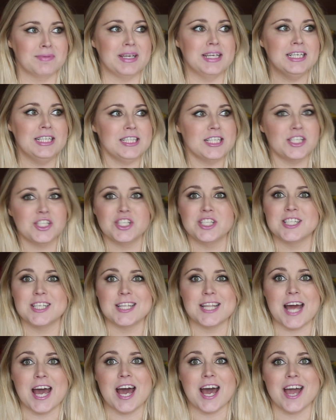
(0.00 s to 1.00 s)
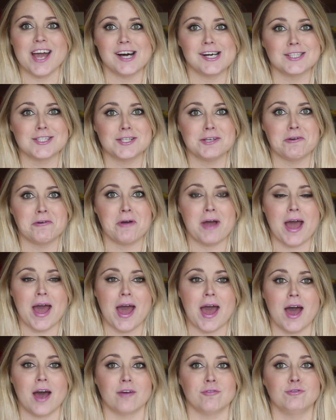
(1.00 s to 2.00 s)
In addition to that, I also
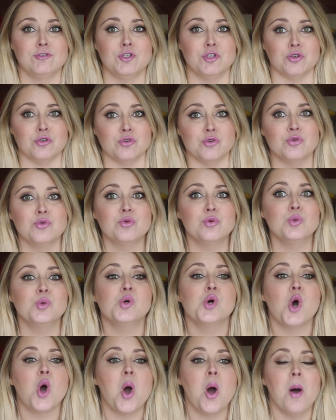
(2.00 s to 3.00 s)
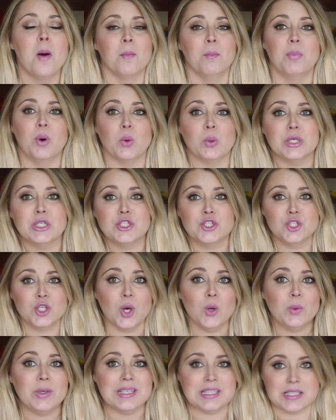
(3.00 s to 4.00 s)
have 2 Bonus
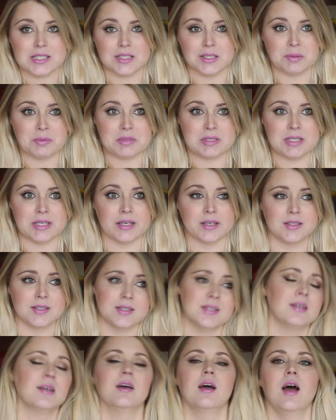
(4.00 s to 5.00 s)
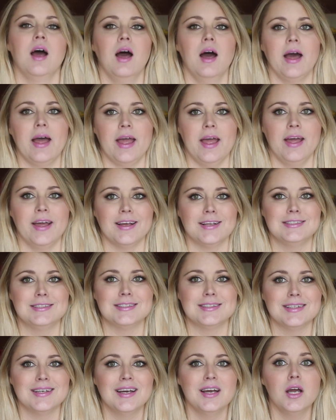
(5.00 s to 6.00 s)
Jonas lipsticks.
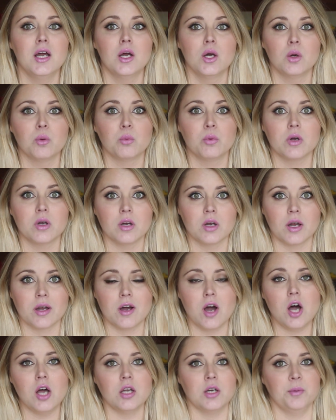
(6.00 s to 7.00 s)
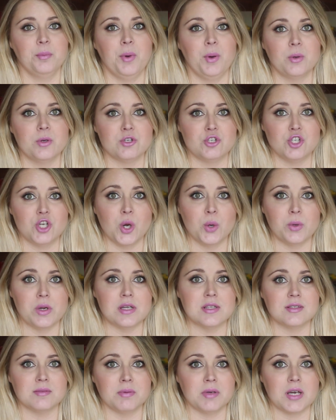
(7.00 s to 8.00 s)
And I call it a Bonus
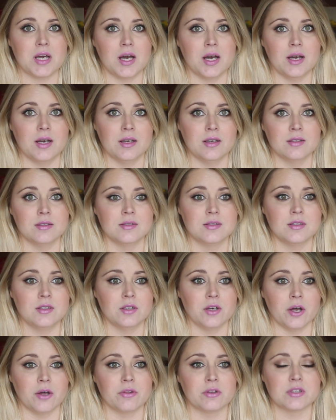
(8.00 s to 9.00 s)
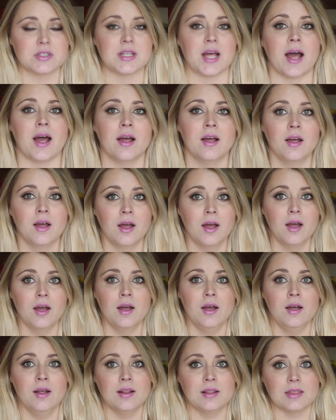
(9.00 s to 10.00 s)
Jonas because, you know, there's that
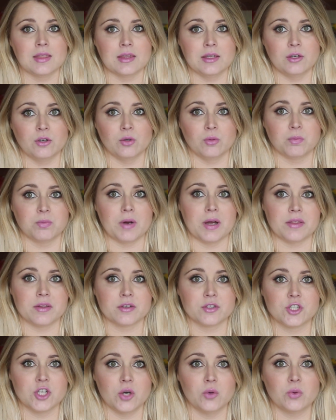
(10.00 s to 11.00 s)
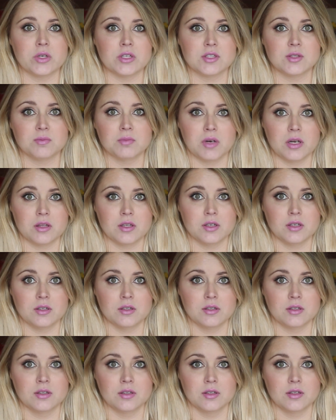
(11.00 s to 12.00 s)
little brother Jonas
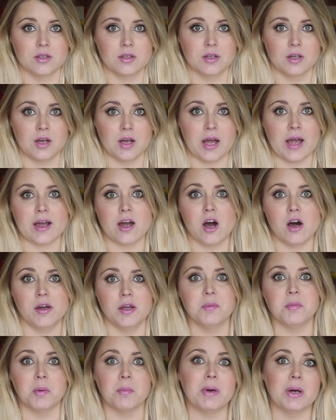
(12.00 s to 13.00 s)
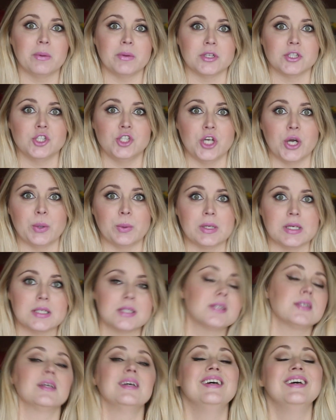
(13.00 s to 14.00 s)
brother. I call him a Bonus
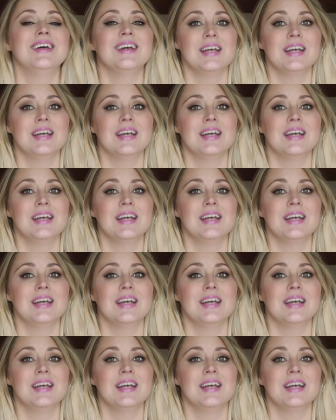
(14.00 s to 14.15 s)
Jonas.